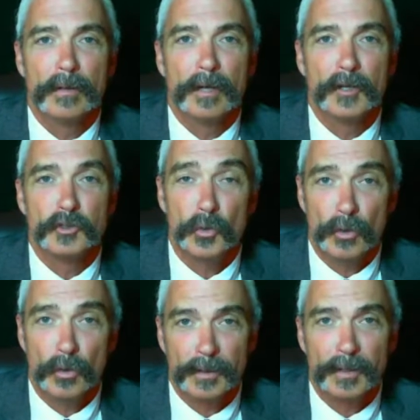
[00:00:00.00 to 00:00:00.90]
tool
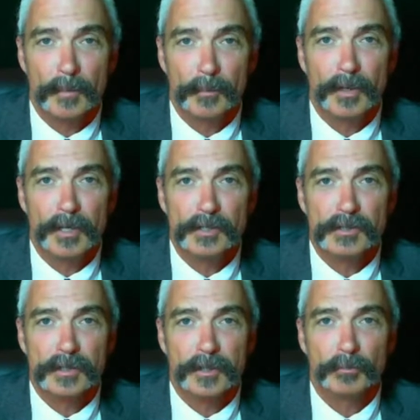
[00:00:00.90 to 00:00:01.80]
that companies
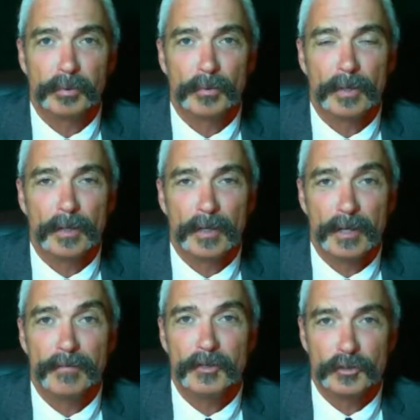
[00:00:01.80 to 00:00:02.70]
and
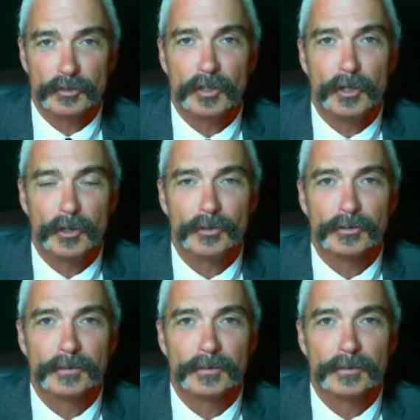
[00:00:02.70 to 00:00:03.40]
individuals can use.